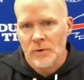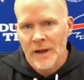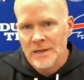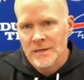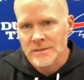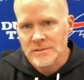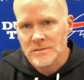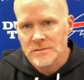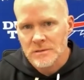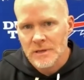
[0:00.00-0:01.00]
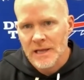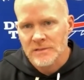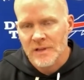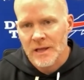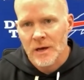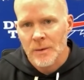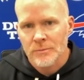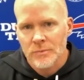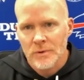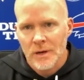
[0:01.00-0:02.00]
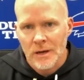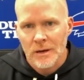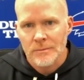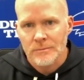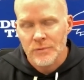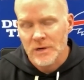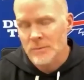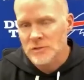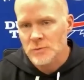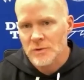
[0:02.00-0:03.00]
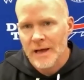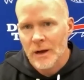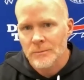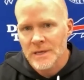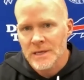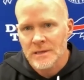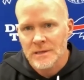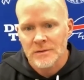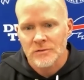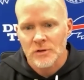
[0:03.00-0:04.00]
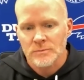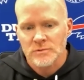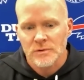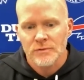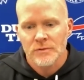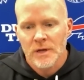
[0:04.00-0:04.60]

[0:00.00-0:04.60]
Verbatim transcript: Brandon is heads that up uh, pretty much without me in terms of